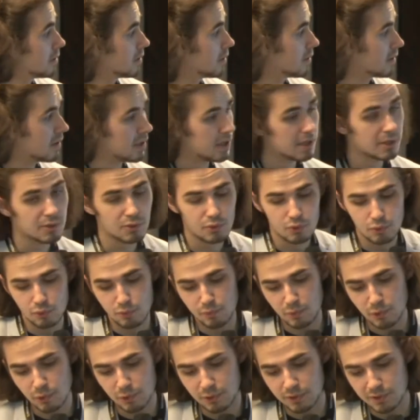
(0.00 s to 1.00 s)
there are two
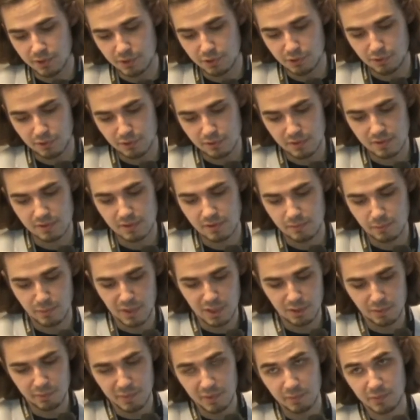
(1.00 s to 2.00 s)
more issues
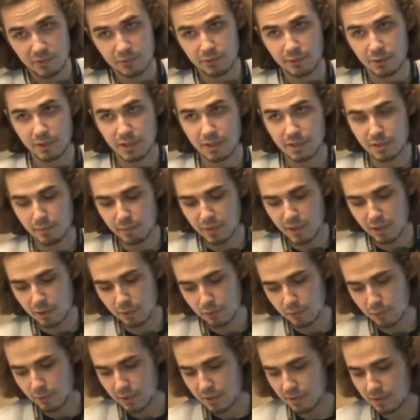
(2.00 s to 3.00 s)
many people forget
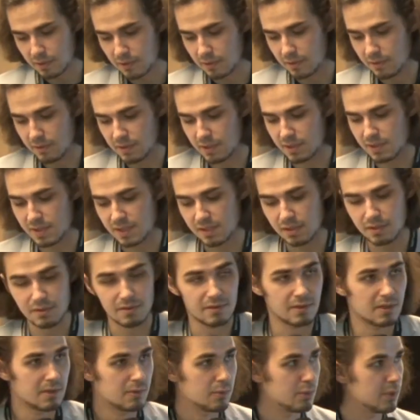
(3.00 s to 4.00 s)
about when they're saying
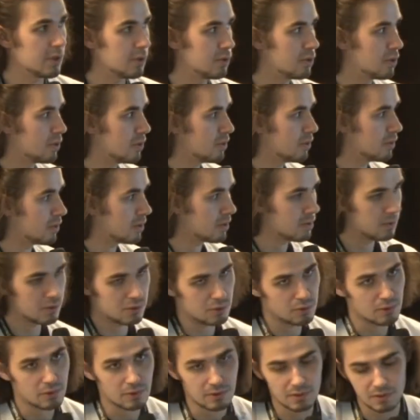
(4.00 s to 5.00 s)
that we do
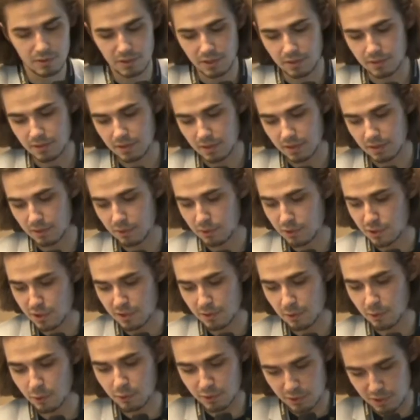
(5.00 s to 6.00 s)
not need an
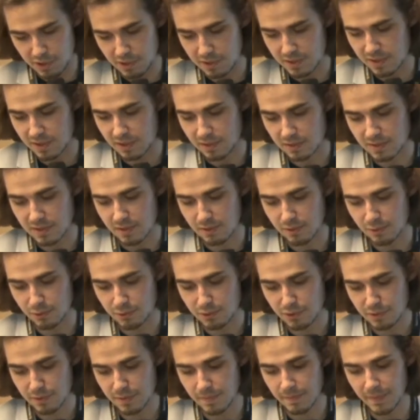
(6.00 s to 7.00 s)
on-chain
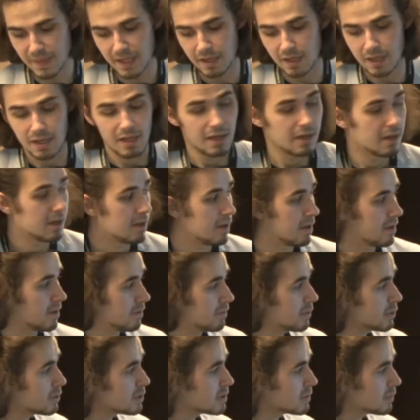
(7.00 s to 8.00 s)
solution. The
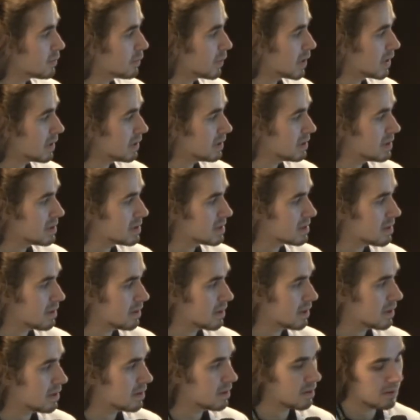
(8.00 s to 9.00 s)
first one is
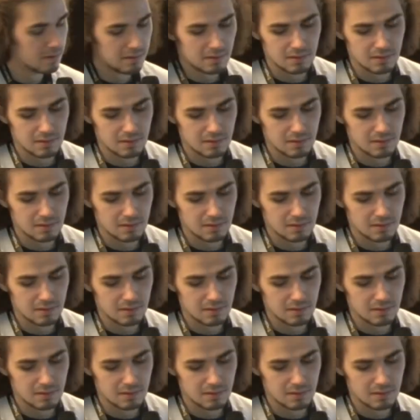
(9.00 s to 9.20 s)
that